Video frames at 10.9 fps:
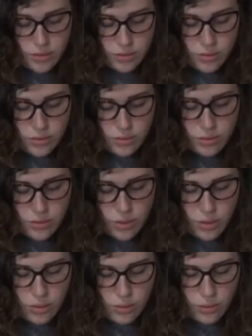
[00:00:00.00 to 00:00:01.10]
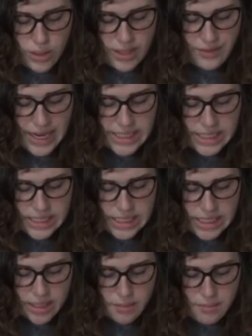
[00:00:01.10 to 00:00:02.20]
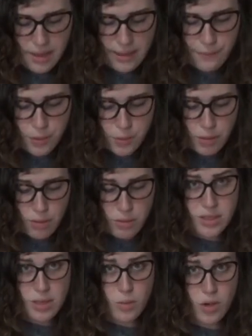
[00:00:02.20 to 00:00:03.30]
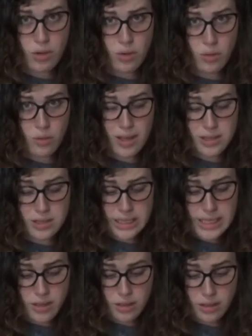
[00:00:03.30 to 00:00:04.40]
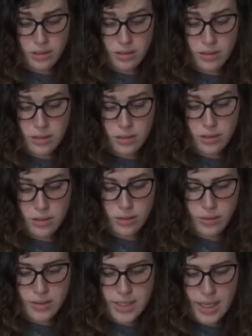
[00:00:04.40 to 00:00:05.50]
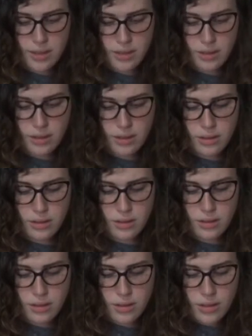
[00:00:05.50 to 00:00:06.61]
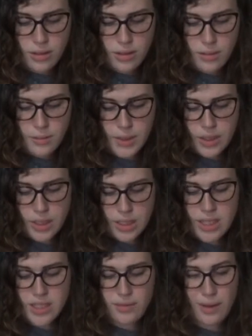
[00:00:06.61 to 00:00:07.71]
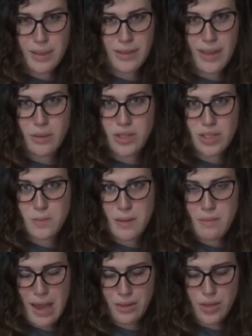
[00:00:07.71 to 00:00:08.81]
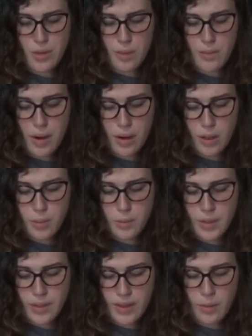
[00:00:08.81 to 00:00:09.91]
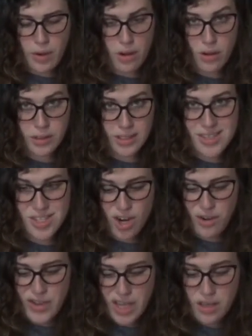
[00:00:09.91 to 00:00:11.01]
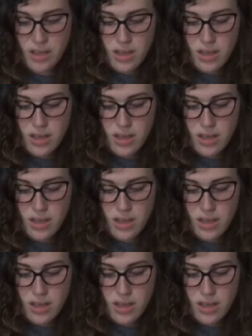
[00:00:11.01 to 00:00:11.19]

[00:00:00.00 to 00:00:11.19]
So, if I didn't eat, my food would go to someone who was legal, Luke said. But in his family, that would just be Matthew or Mark, and they were hardly starving.